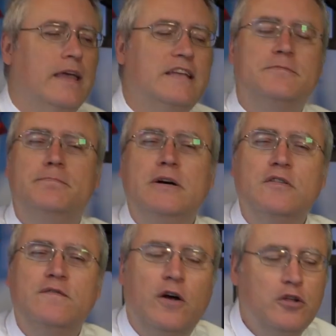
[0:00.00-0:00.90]
Its
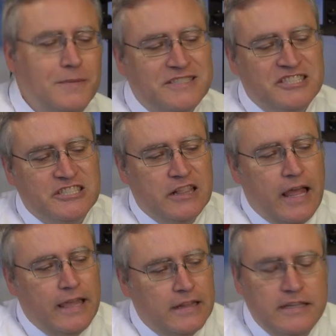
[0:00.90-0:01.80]
build volume is
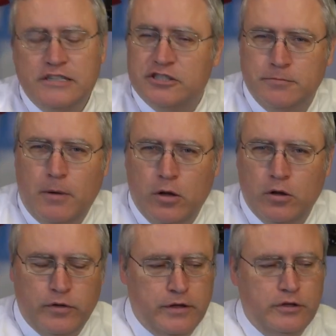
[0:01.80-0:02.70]
slightly
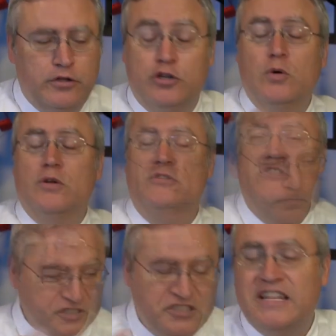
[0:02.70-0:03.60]
smaller than the
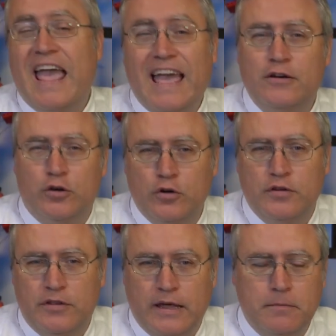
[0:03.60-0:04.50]
200
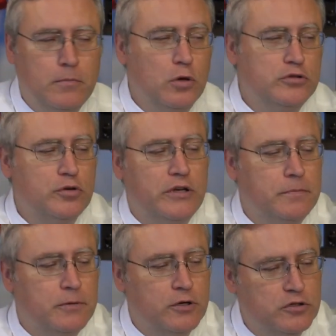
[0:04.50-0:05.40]
standard that most
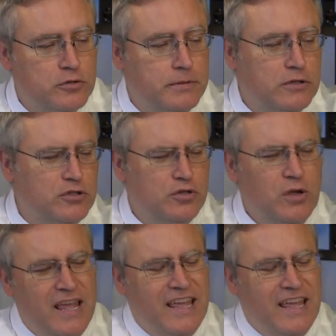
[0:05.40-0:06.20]
3D printers are built to.